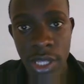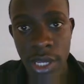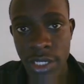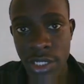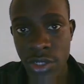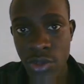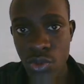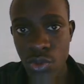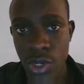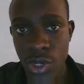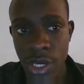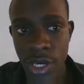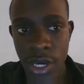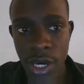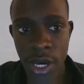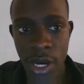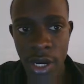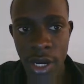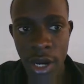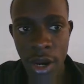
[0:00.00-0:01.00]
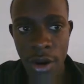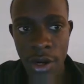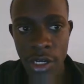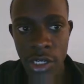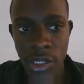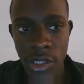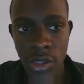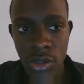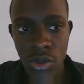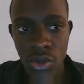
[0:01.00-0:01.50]
that we are
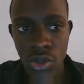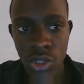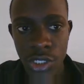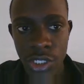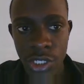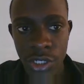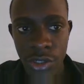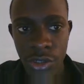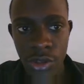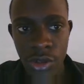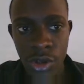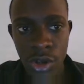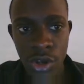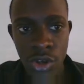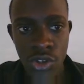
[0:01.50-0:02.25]
currently logged in.